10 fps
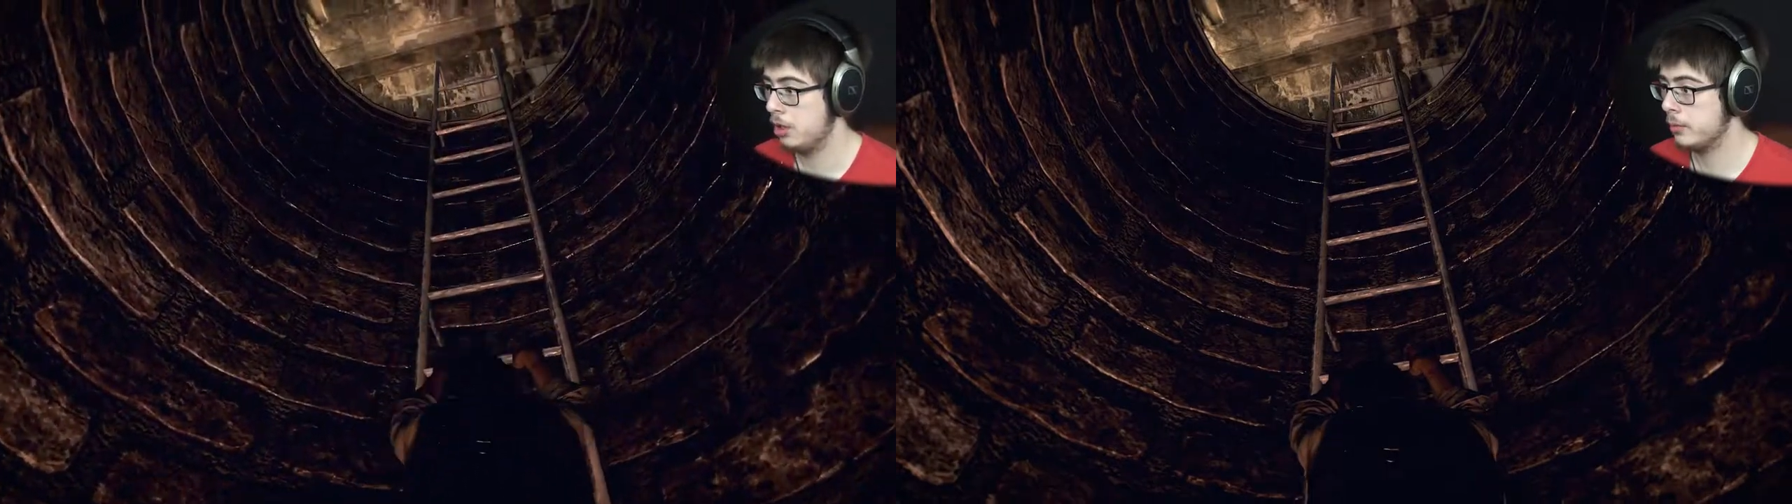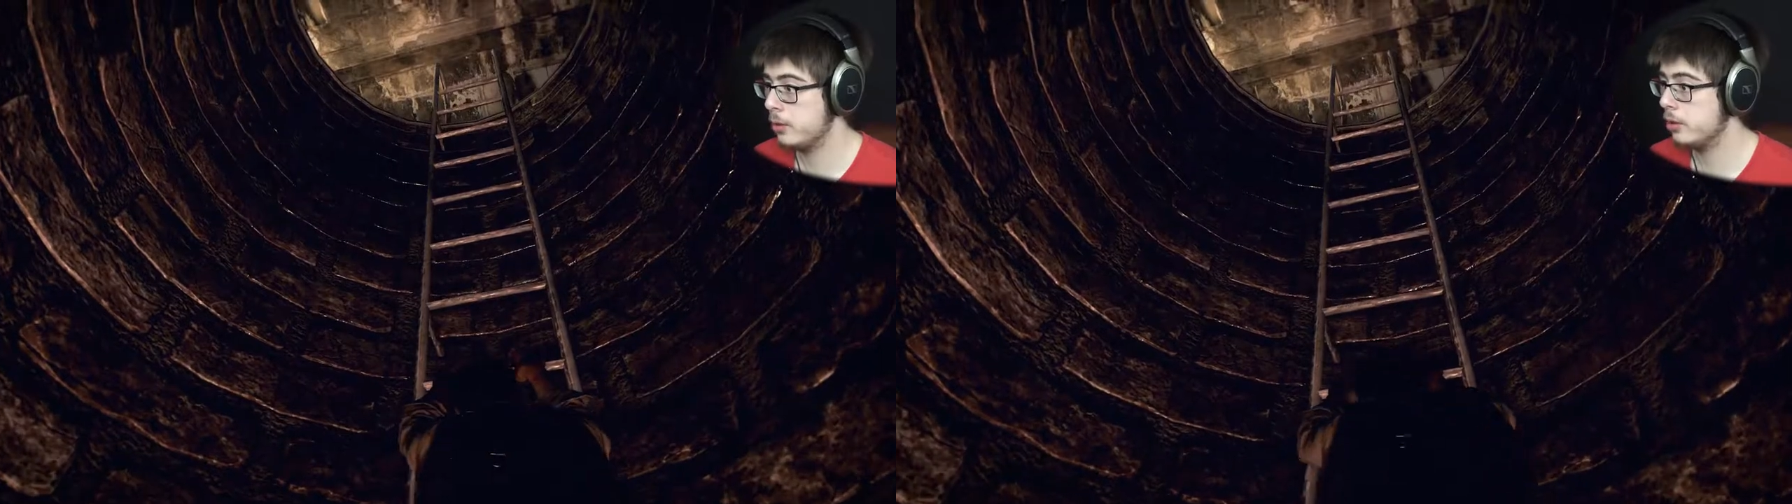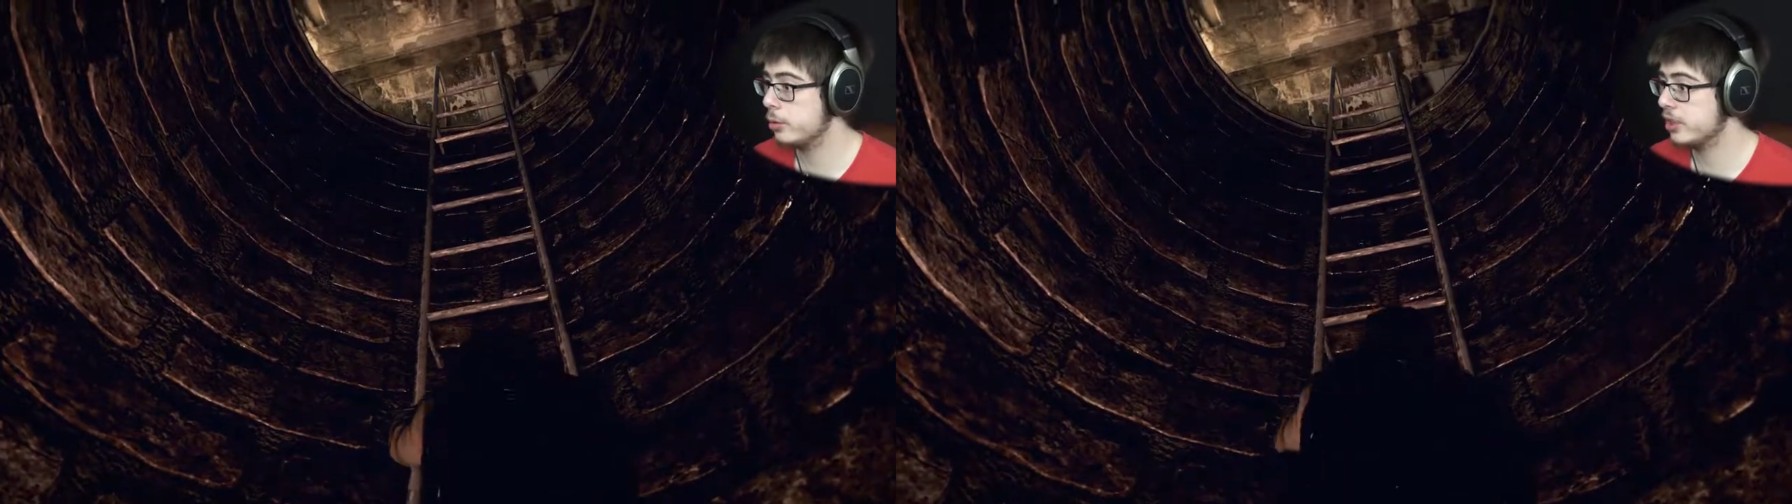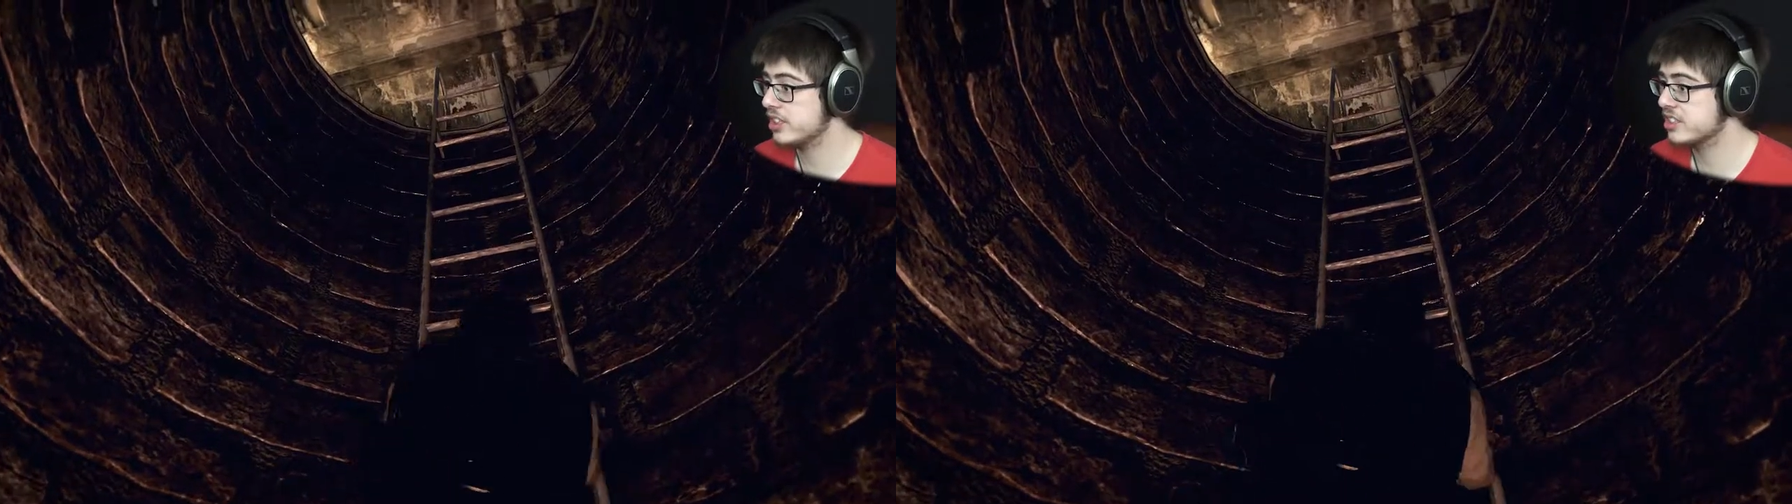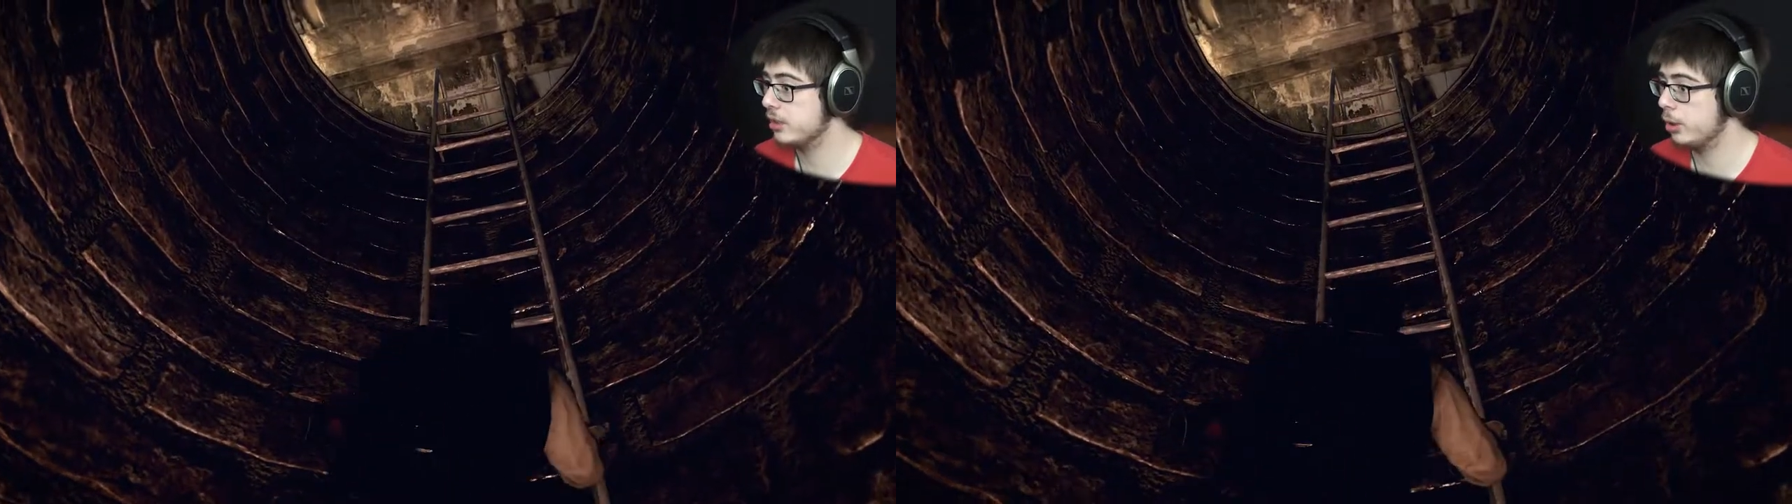I'm going
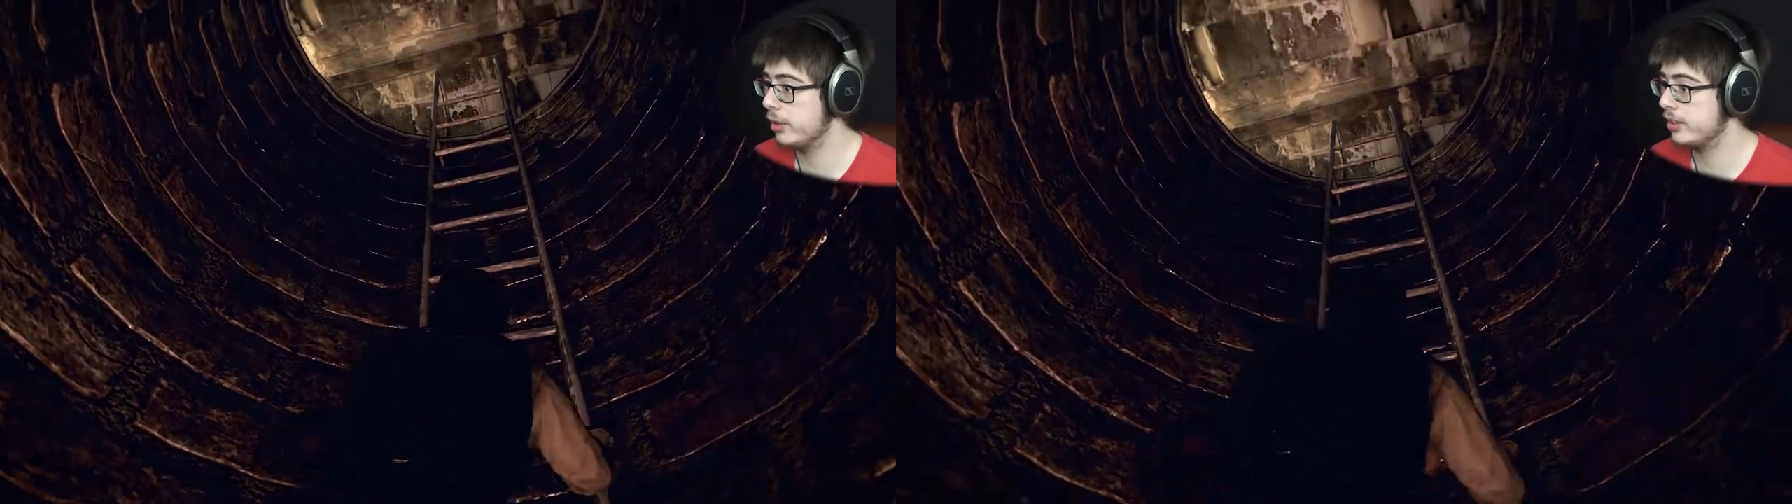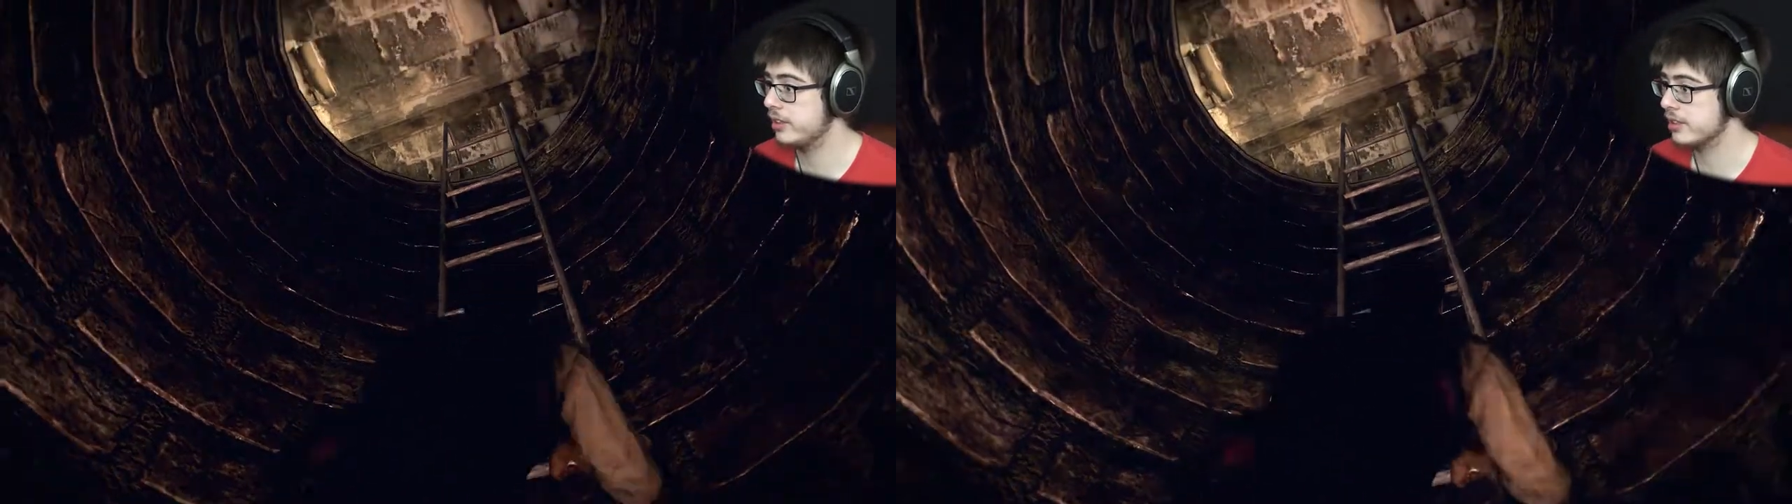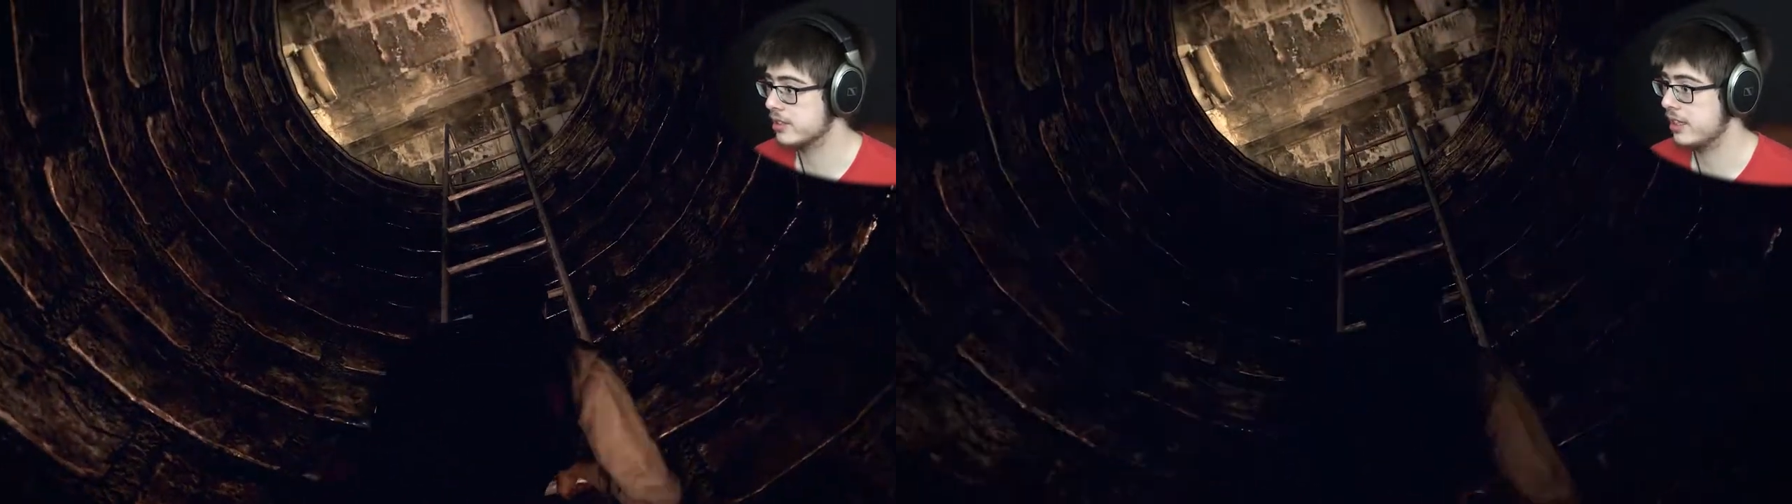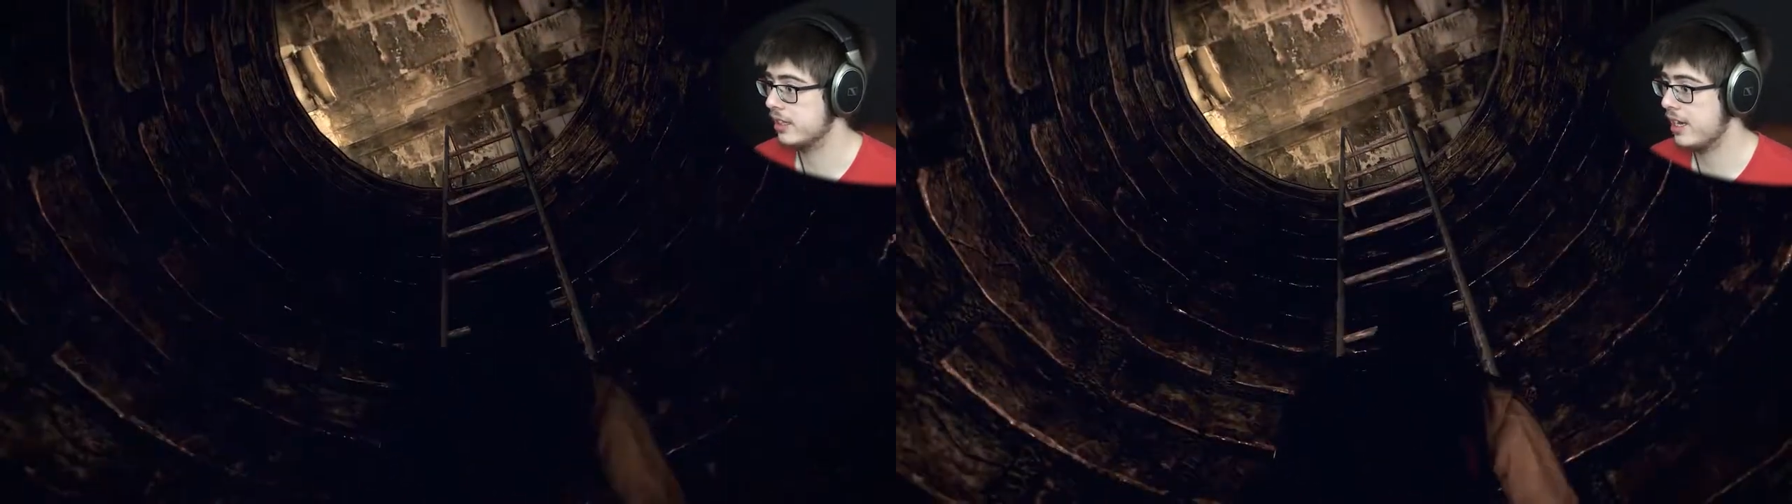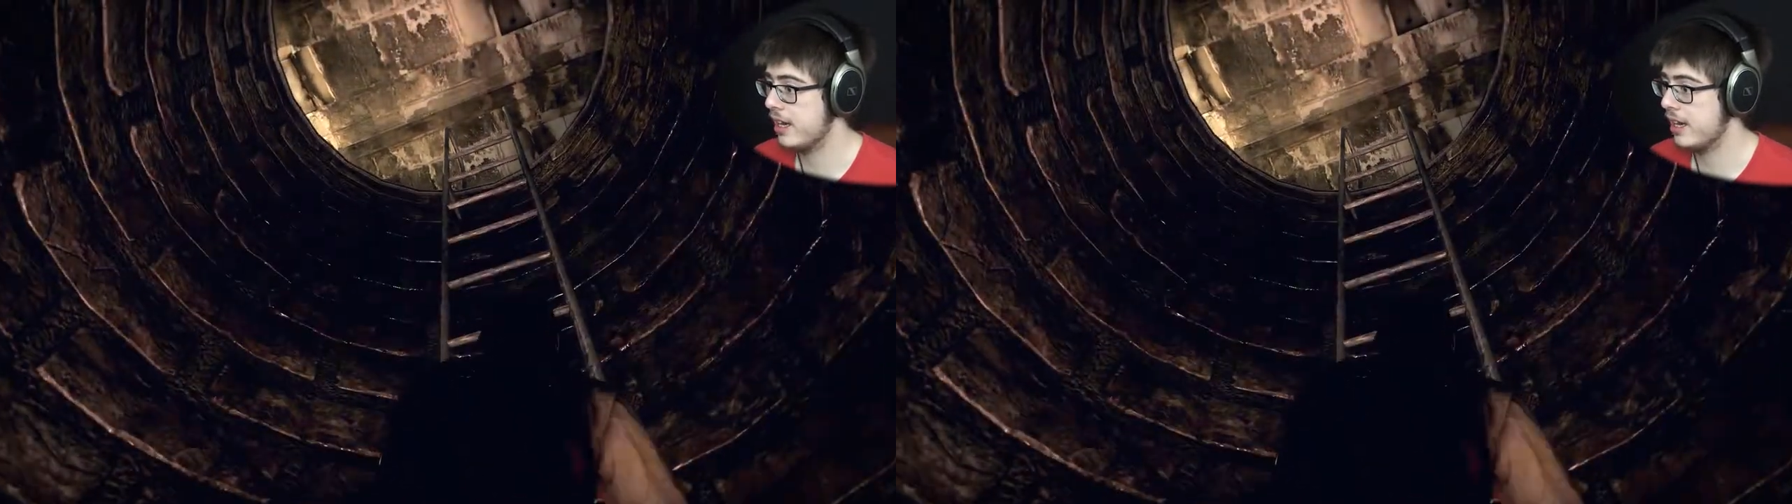really slowly on this, like,